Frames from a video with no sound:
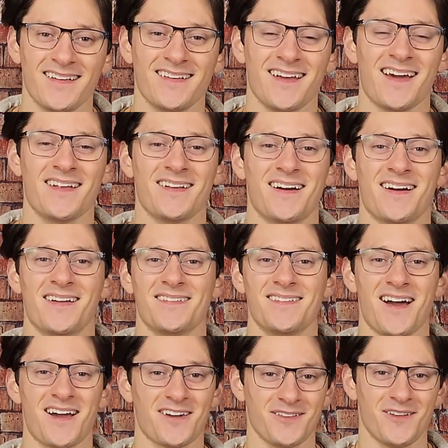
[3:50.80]
Yeah,
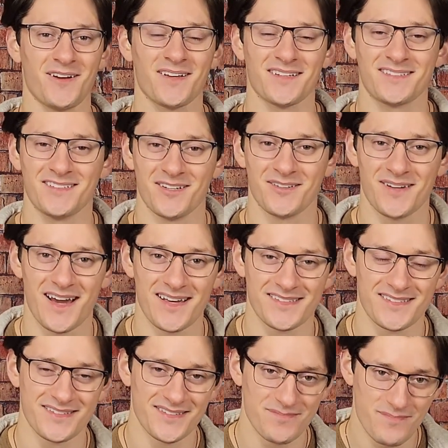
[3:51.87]
not a good look. So guys,
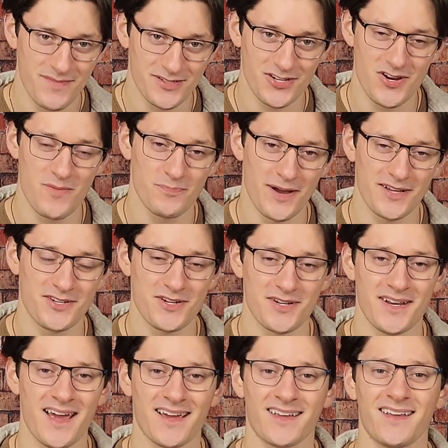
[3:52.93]
make sure you apply it to your
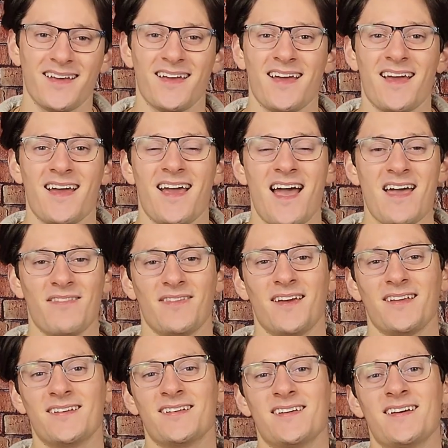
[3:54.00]
neck. And
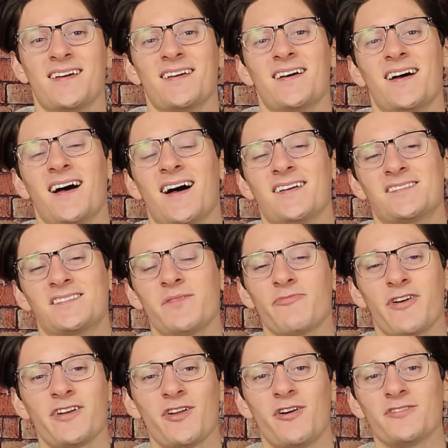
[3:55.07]
then some
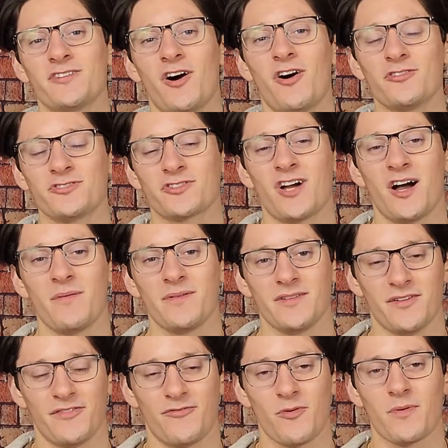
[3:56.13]
retinols also come in
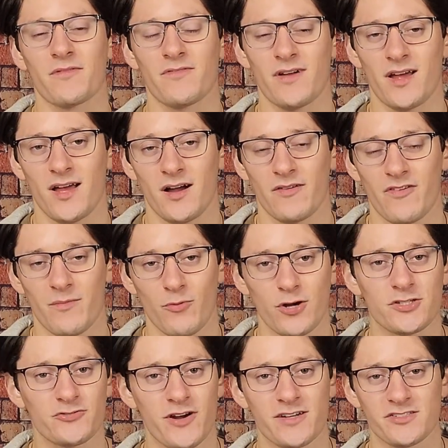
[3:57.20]
the form of a
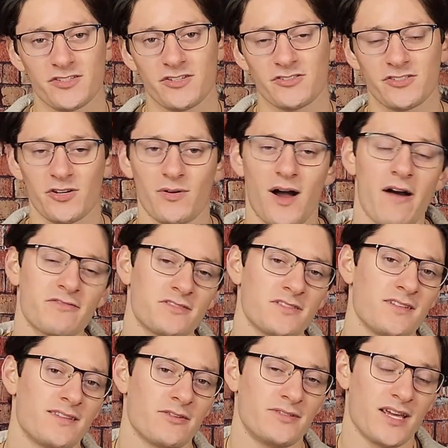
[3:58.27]
moisturizer. So
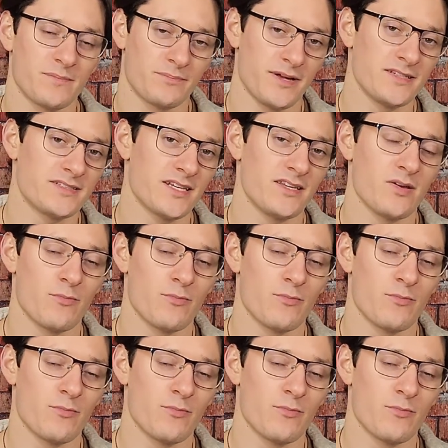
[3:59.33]
obviously that would take place in